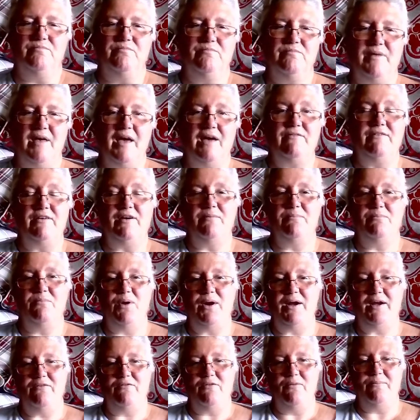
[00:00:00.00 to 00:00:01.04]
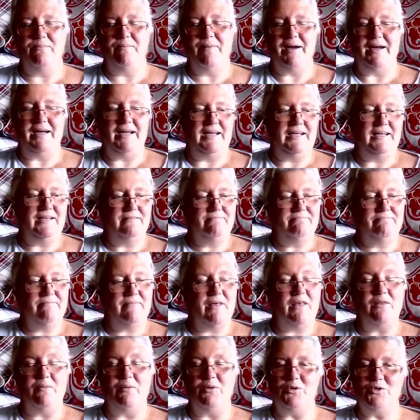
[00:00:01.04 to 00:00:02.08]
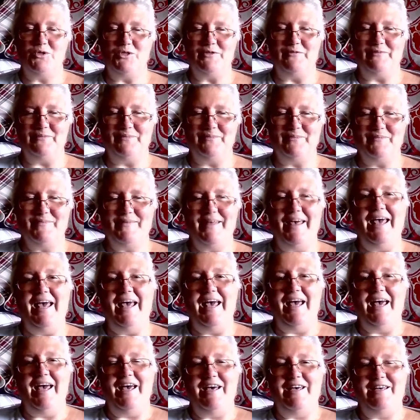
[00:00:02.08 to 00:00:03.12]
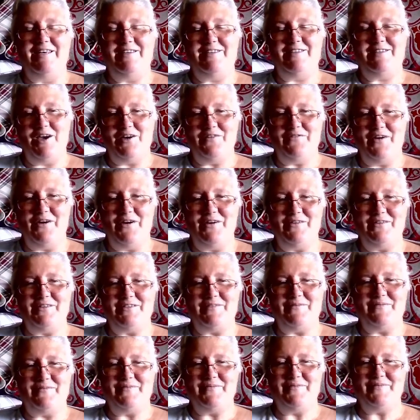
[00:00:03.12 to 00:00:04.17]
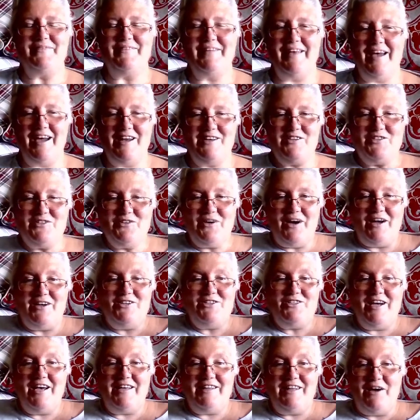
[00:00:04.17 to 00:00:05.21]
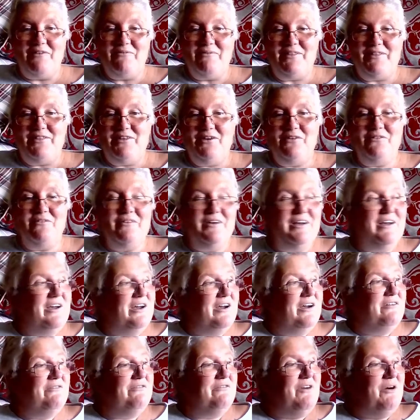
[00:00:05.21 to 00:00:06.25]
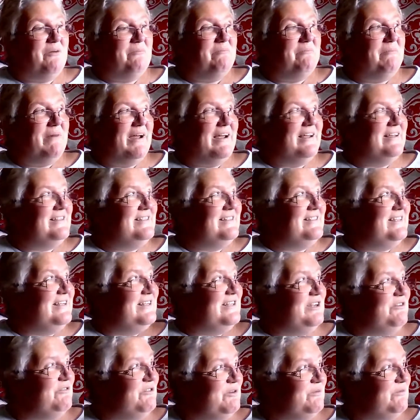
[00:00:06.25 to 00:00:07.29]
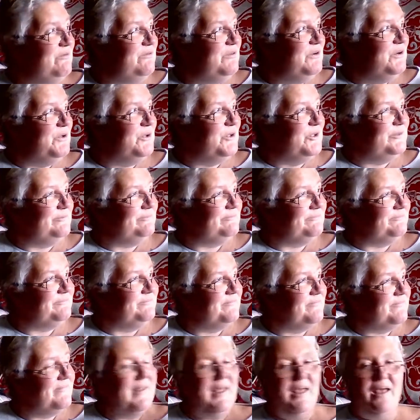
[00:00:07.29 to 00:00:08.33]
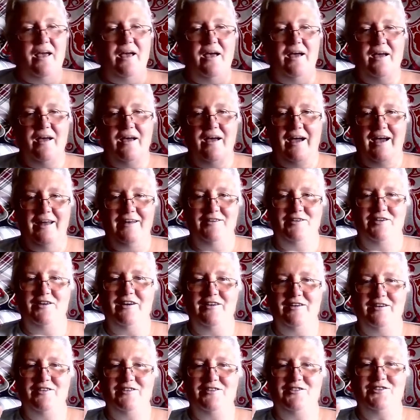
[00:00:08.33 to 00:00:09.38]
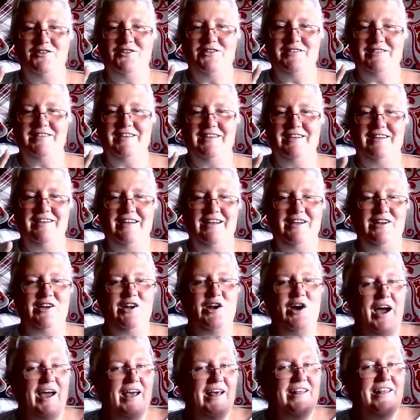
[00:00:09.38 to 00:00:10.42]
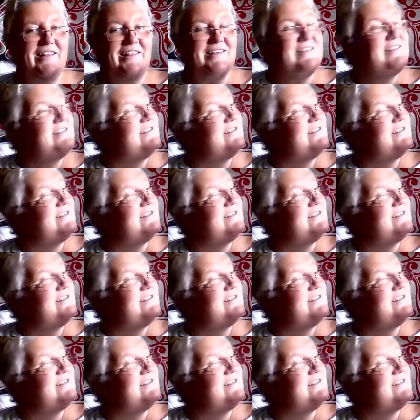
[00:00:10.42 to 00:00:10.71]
having a break from my other books. So, folks, I just thought I'd share that with you from my sitting room floor. And just to let you know, there's